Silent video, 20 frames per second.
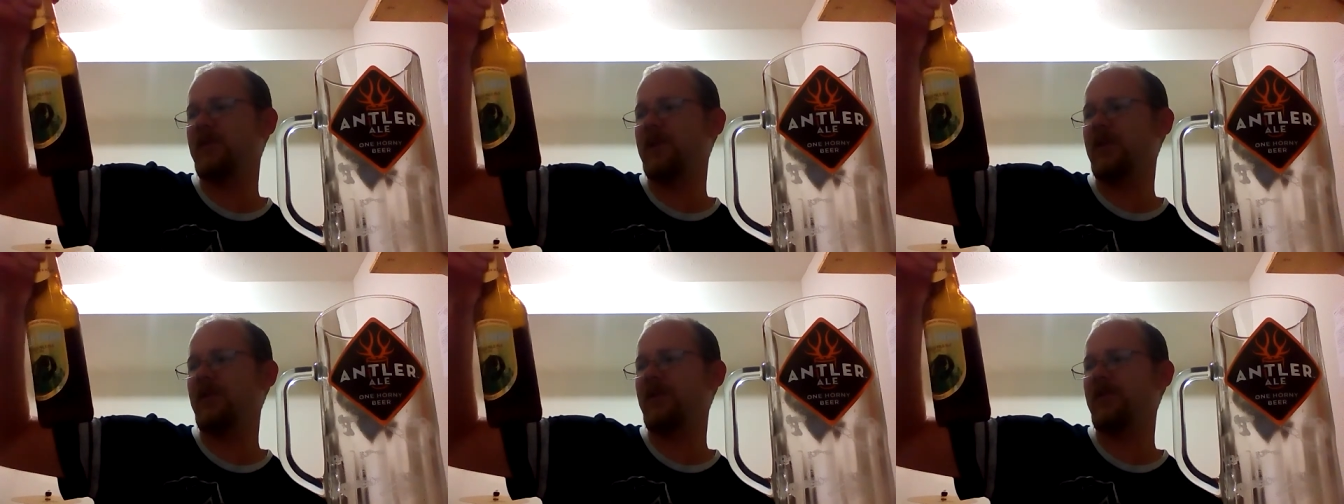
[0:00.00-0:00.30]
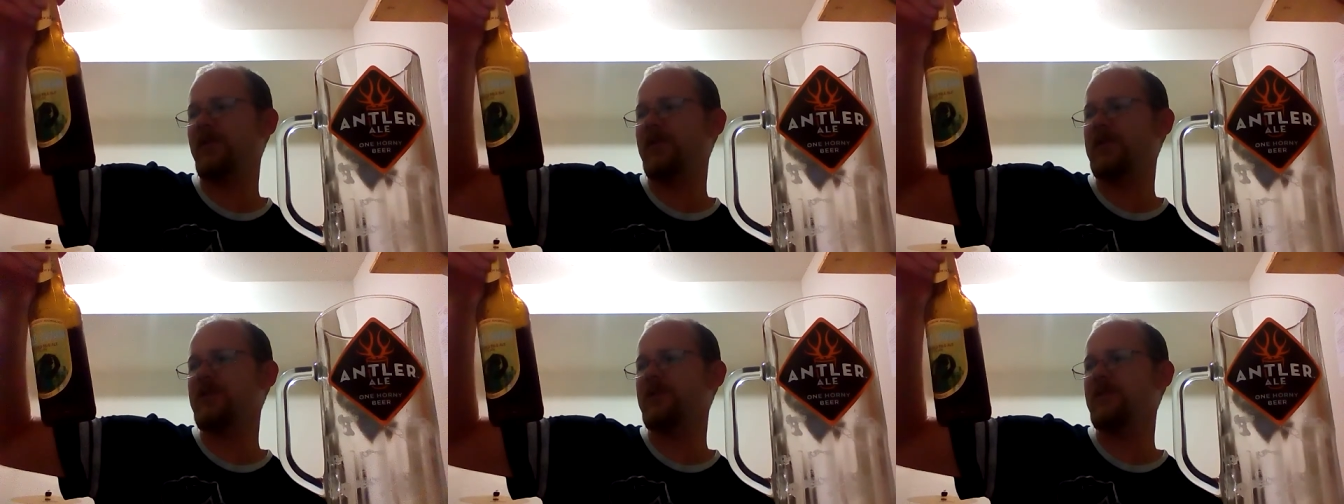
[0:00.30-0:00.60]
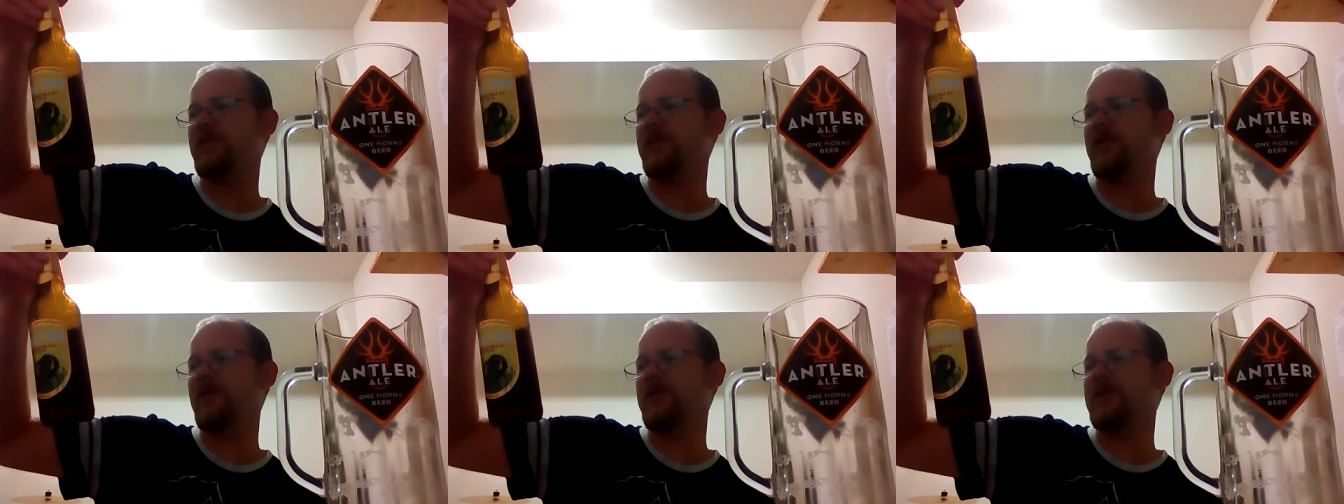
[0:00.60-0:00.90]
There
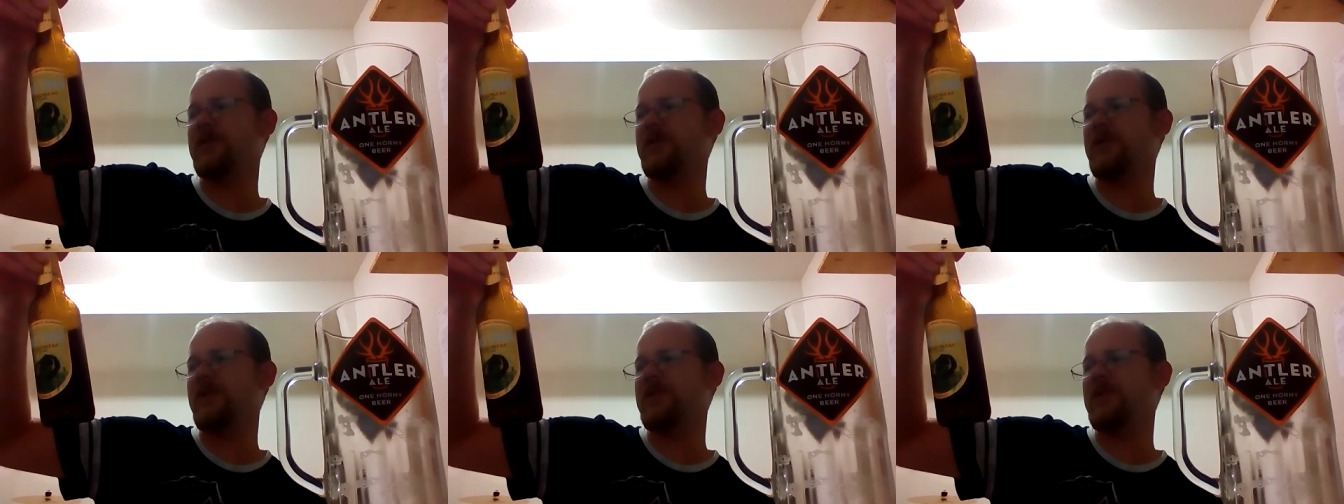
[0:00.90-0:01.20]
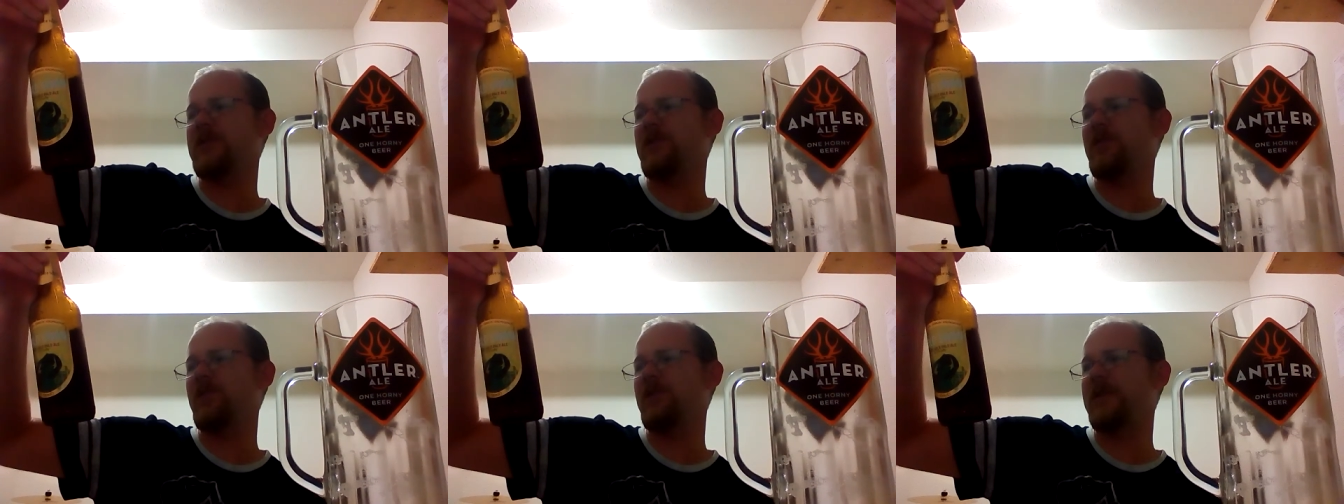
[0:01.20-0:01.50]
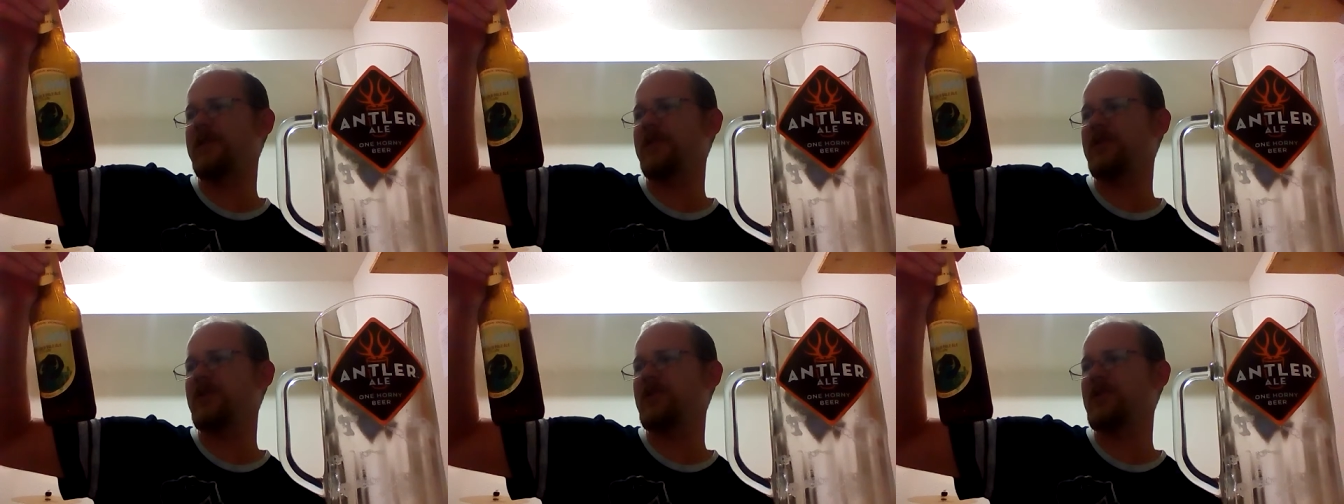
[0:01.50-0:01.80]
wasn't a whole
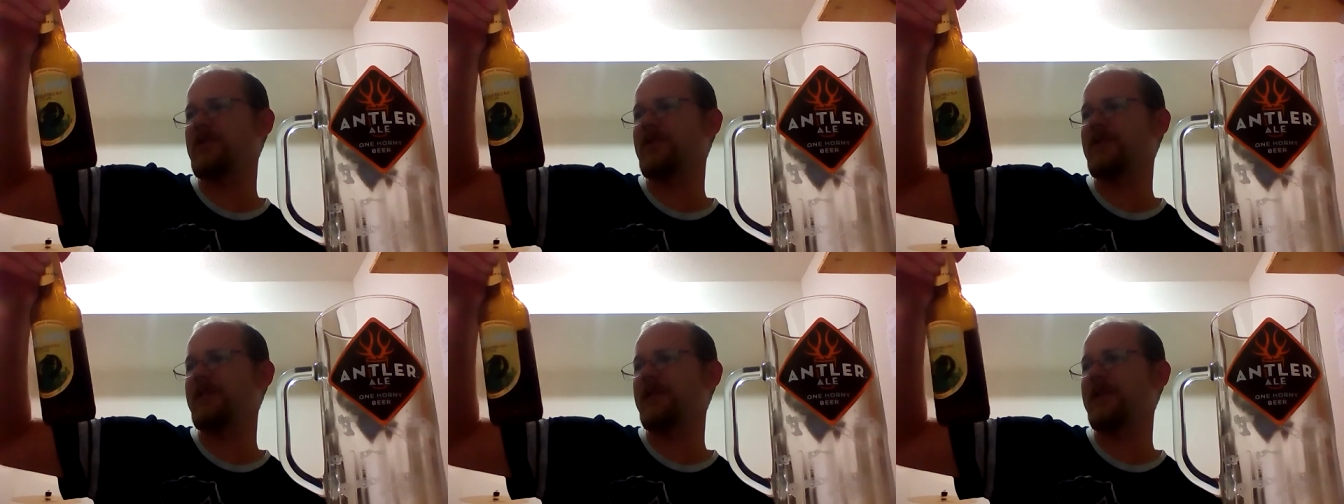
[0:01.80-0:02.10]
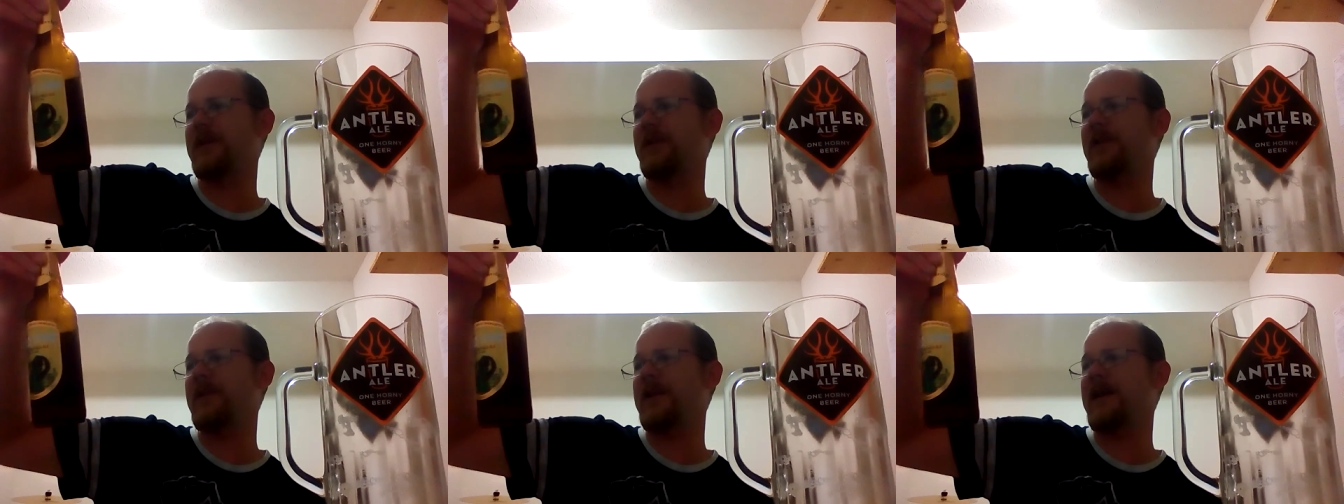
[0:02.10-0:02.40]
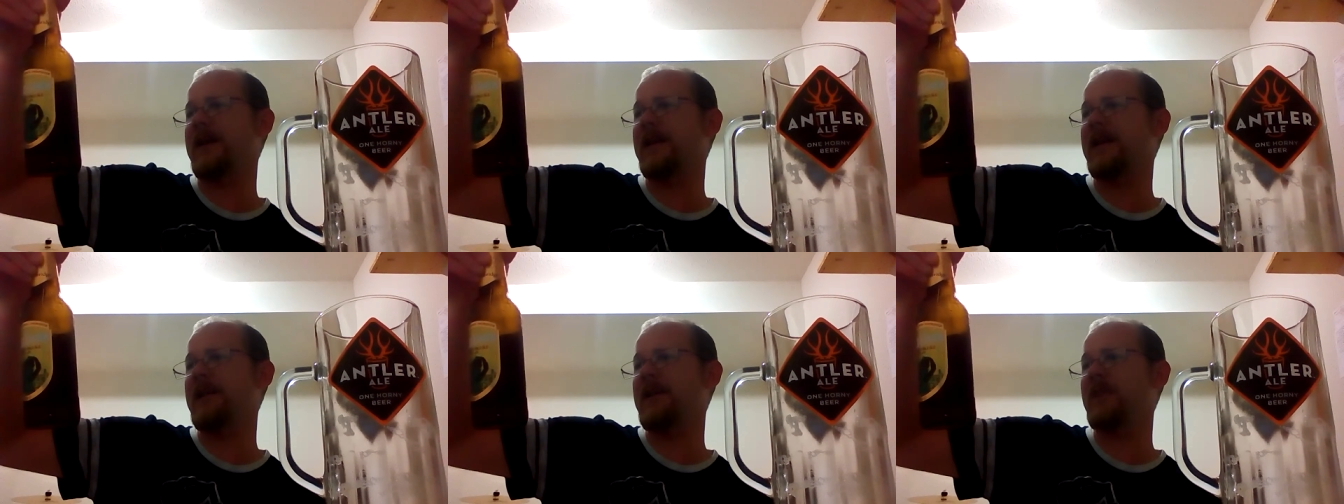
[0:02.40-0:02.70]
lot to choose from on that
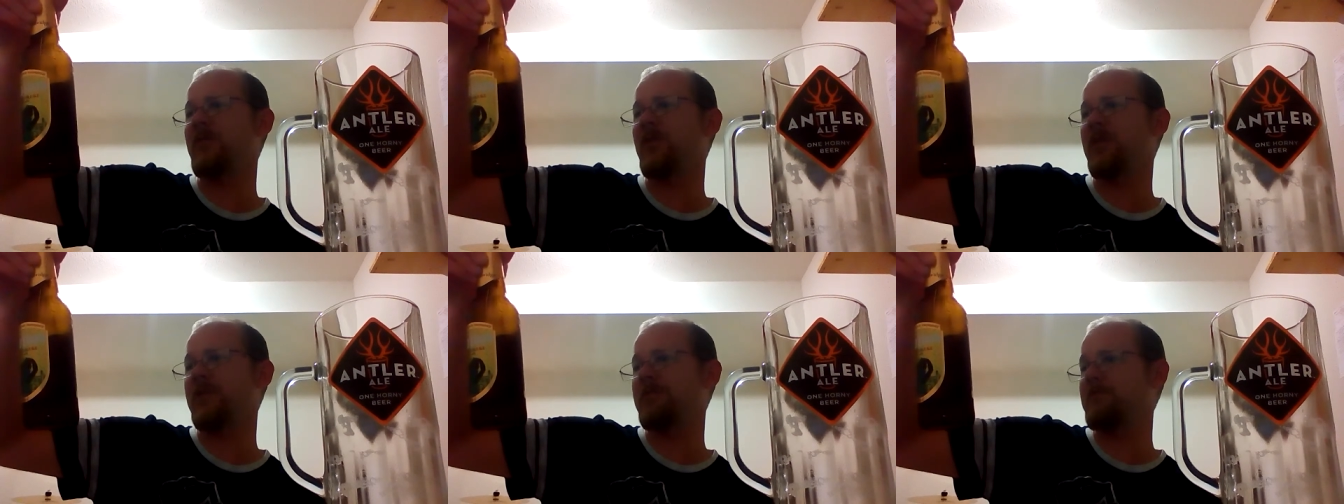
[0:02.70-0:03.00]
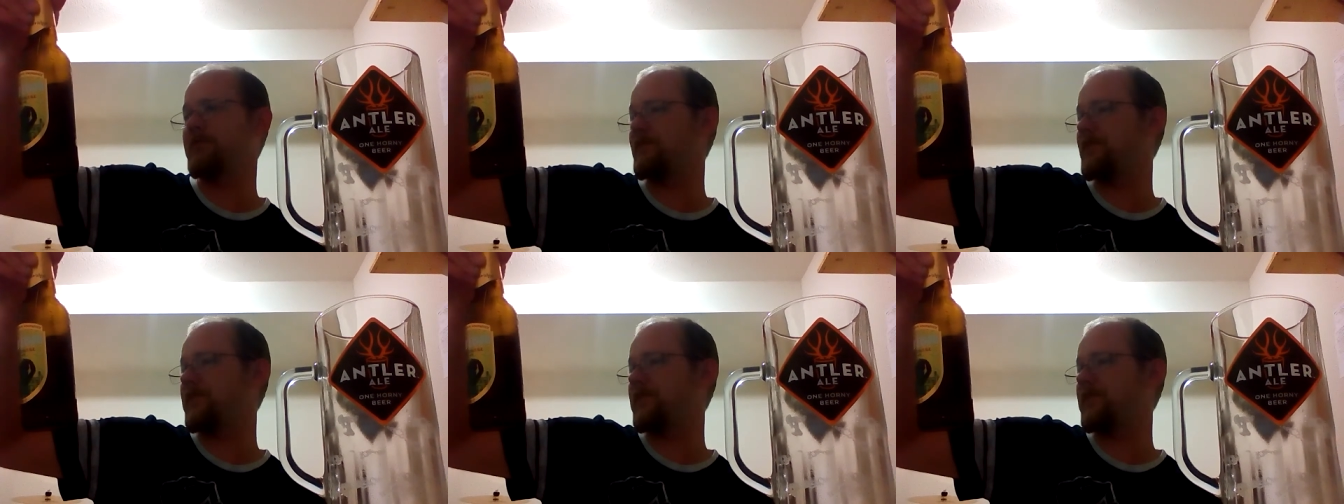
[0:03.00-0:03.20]
rack anymore,